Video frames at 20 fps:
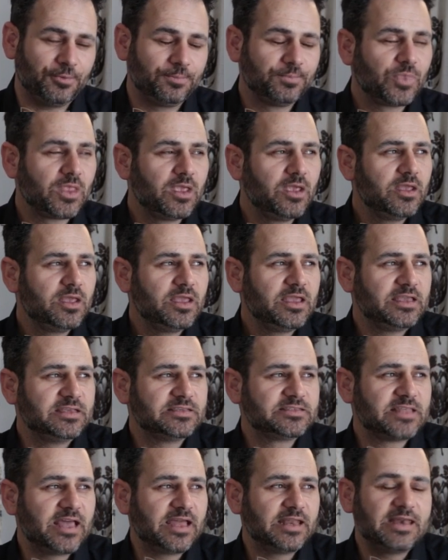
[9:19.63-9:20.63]
Mm
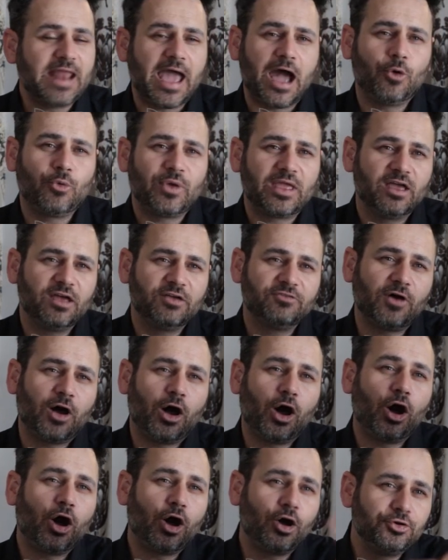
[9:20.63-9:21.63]
is that now we have
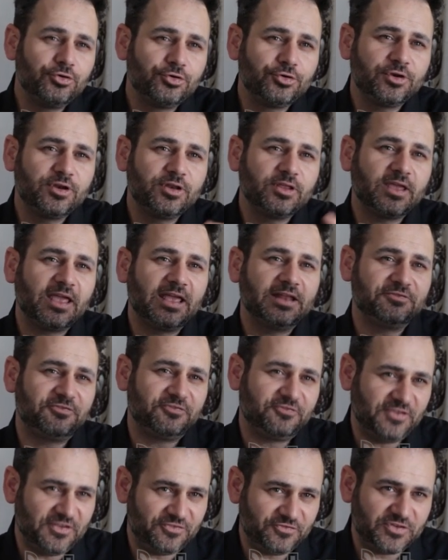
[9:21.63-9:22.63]

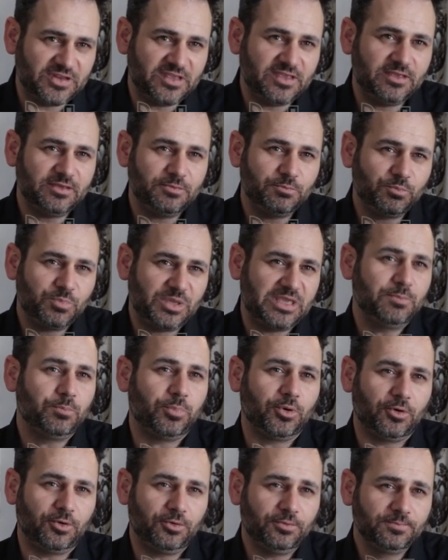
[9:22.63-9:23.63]
150
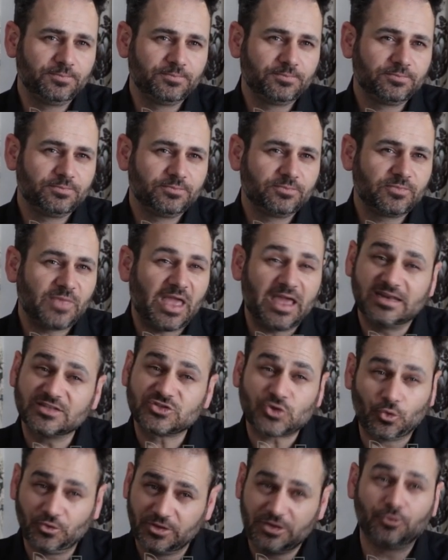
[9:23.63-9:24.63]
people, and it's
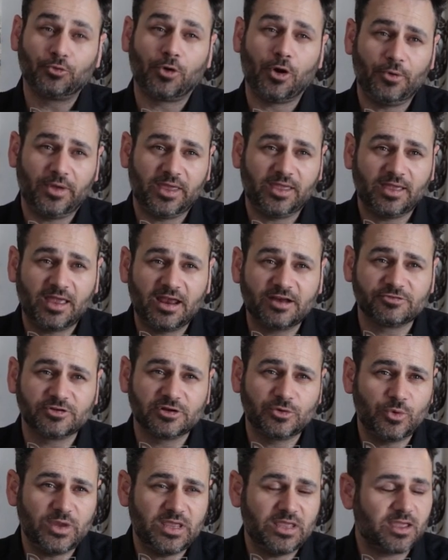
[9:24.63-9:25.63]
only growing
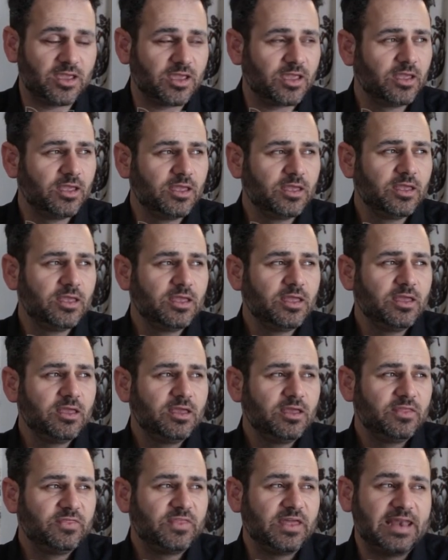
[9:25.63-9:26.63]
every week,
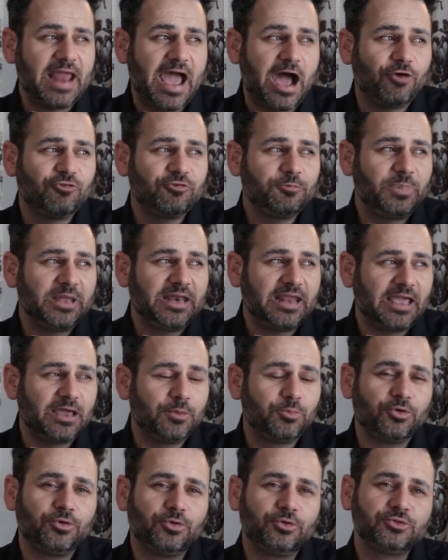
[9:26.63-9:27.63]
that now have been
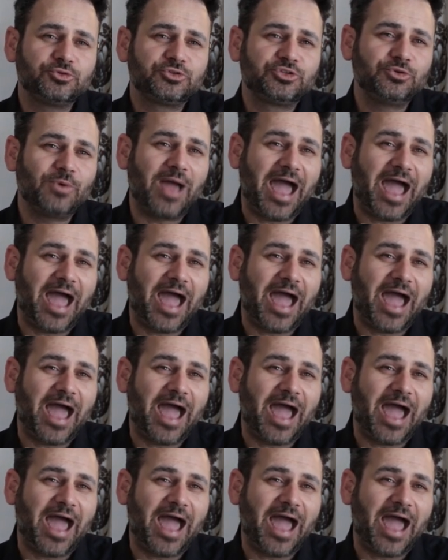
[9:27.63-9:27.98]
able to